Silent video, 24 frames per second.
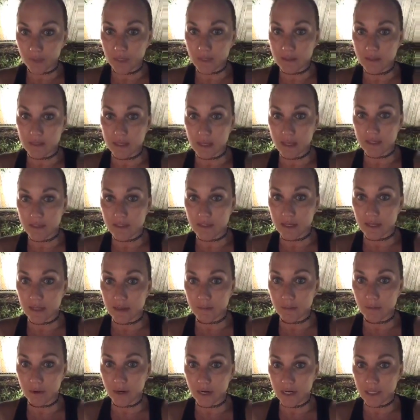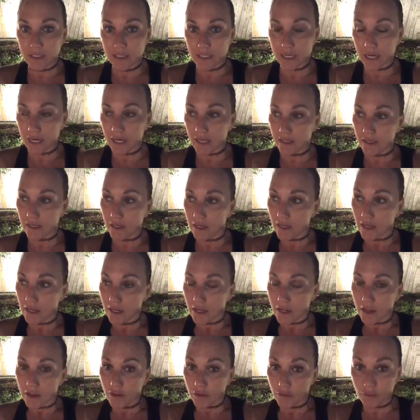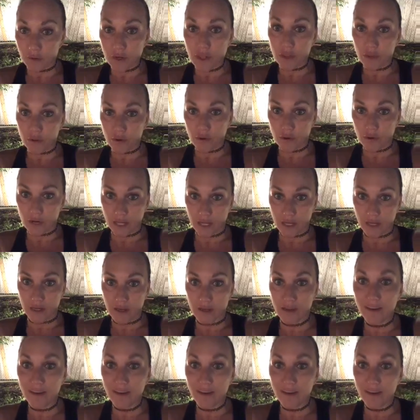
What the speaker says: assessed and appraised at 330.